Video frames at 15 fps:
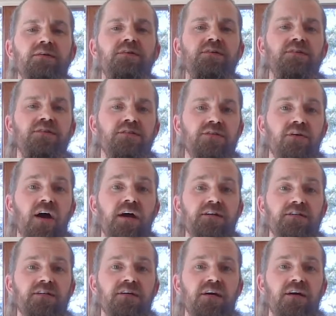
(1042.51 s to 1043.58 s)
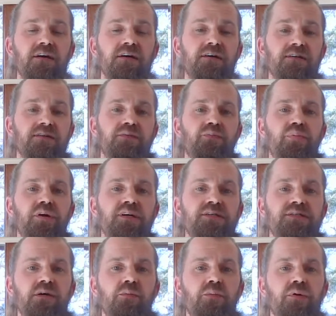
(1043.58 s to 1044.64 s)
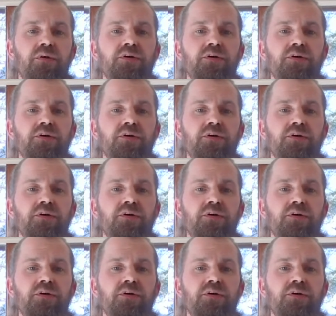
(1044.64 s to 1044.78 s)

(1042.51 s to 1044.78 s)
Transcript: Stretch is pretty simple.